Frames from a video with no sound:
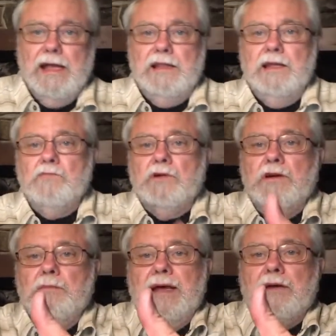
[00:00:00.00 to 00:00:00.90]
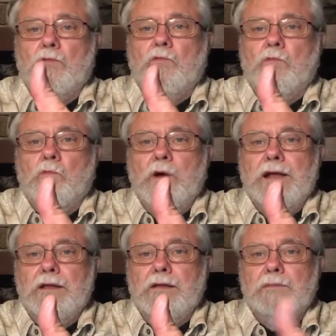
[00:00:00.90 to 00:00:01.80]
and then we're going to make a
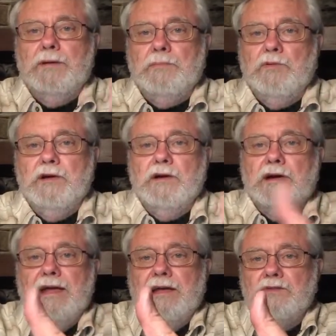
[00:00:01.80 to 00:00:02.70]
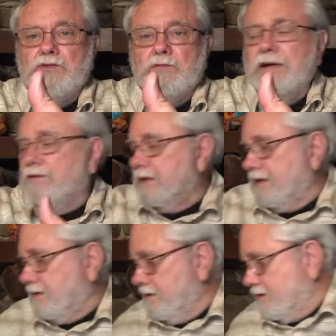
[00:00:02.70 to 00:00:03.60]
well by putting our hands around
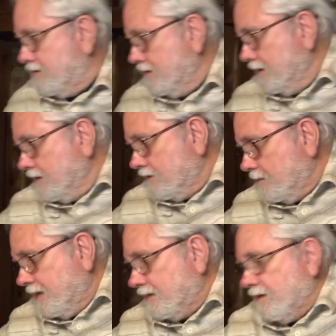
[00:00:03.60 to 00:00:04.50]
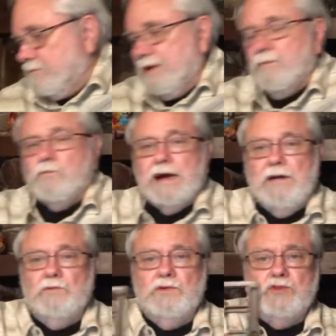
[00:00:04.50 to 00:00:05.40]
like this to make that big
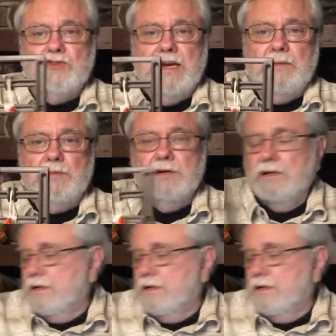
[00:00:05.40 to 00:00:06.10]
round shape